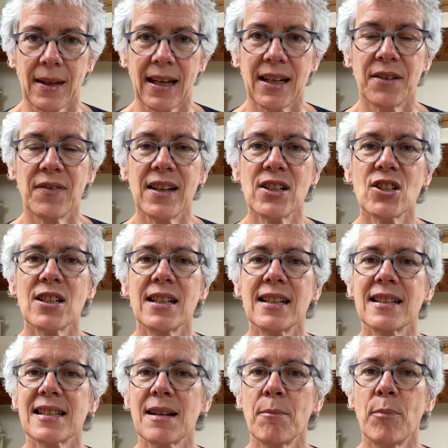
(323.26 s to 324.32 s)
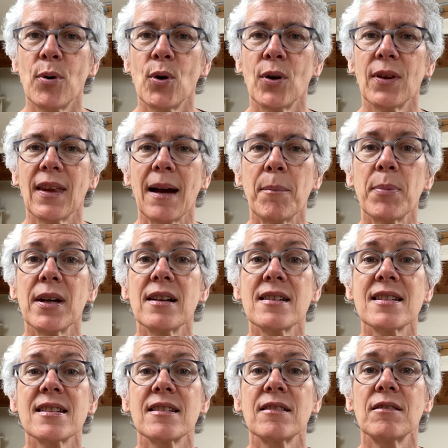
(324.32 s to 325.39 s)
And eventually at some point that
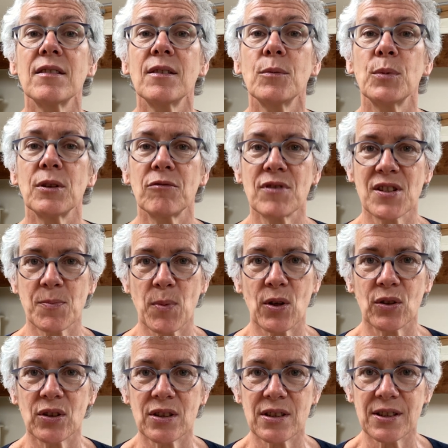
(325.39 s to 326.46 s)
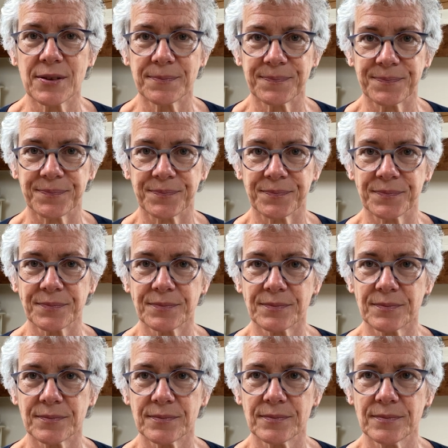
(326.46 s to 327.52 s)
person will respond.
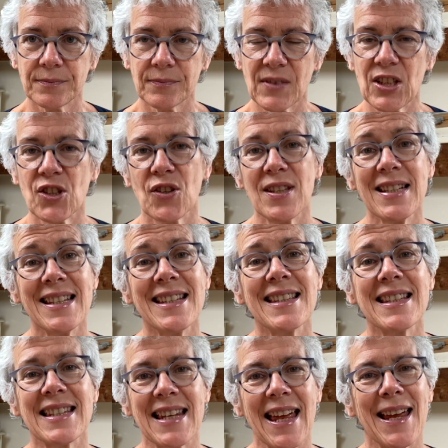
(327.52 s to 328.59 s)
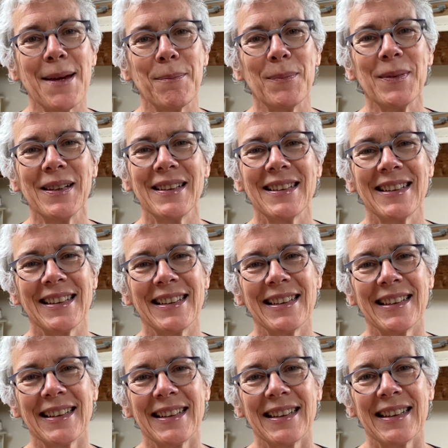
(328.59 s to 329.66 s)
So this is the same,
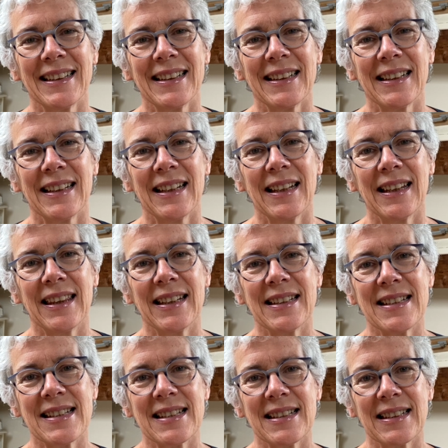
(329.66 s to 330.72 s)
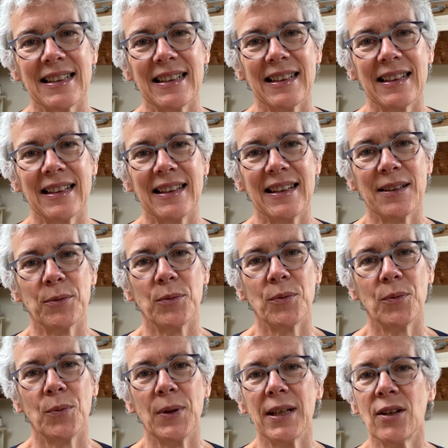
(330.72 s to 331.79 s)
that
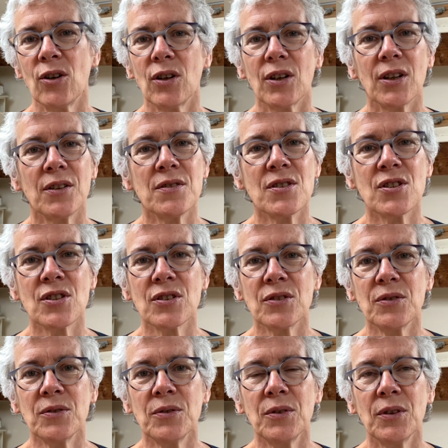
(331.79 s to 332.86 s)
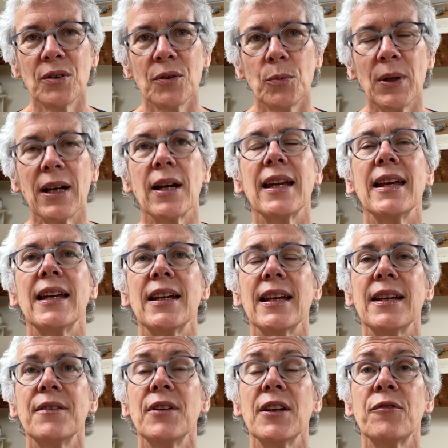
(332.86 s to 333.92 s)
we're not going to,
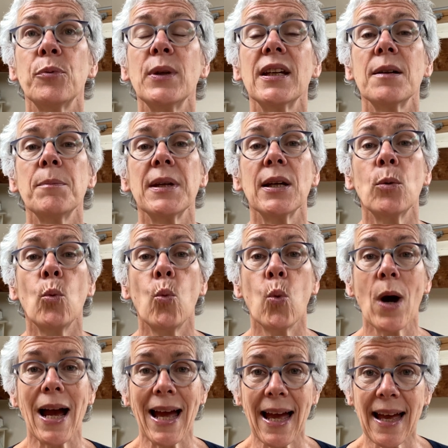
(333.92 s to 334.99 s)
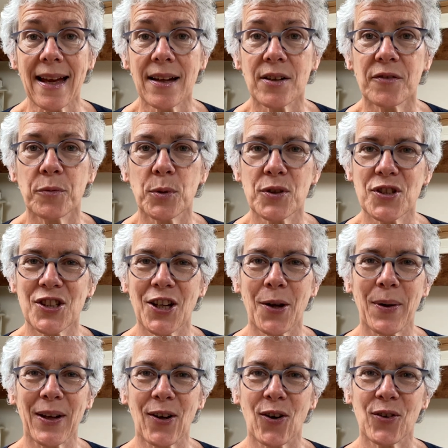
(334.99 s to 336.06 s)
if we can be aware of what's
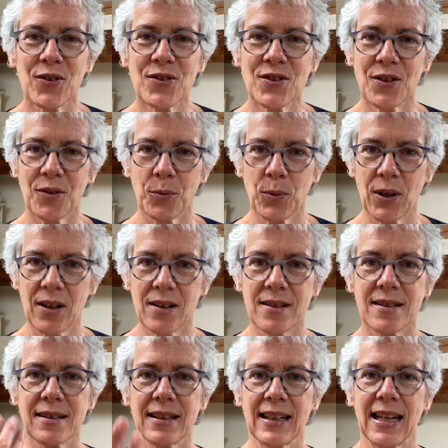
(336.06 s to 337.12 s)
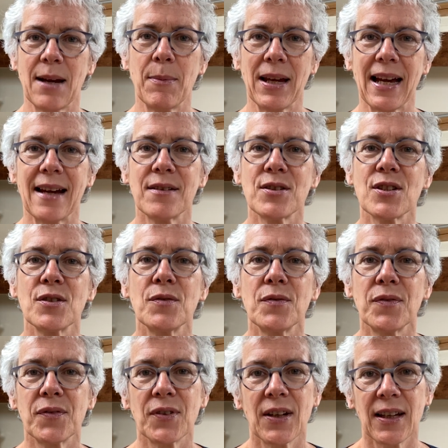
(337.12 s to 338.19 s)
going on, so the words that are coming out of